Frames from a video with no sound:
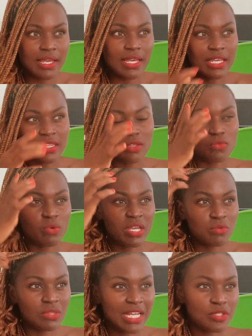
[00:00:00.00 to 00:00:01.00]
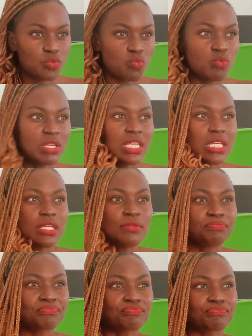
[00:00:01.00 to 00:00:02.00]
in the way that we
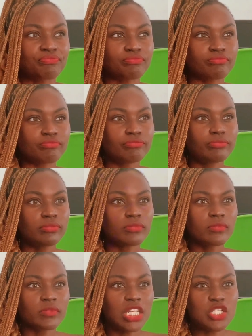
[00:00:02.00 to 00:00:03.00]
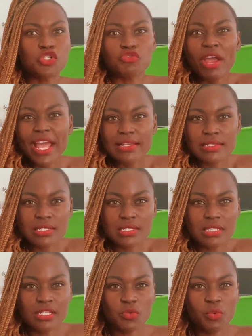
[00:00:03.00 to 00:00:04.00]

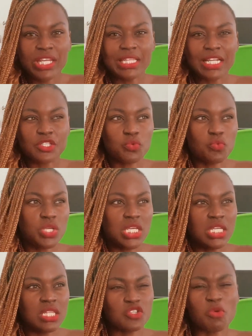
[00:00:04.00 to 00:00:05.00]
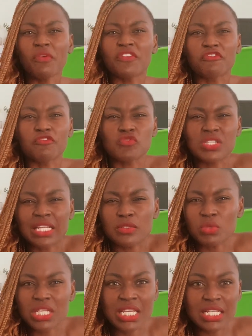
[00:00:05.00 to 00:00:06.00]
dress, in the way that some of the foods that
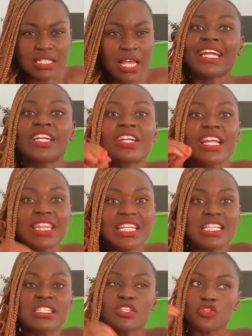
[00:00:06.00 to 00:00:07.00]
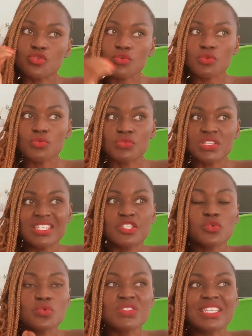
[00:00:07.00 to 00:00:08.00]
we eat. Another thing is the
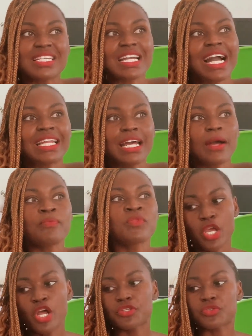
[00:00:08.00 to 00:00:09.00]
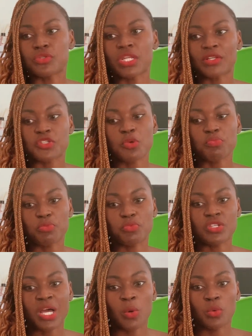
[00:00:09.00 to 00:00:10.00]
schools in Ghana. So now some
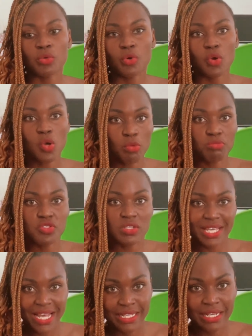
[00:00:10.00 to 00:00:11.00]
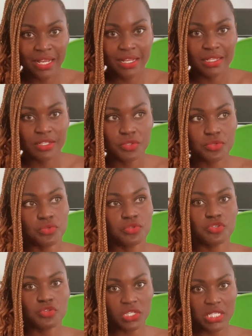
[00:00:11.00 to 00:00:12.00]
people now come to Ghana to
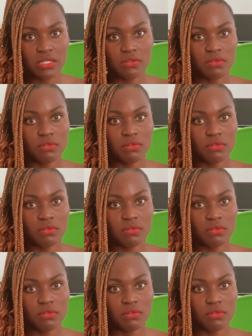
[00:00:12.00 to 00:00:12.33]
study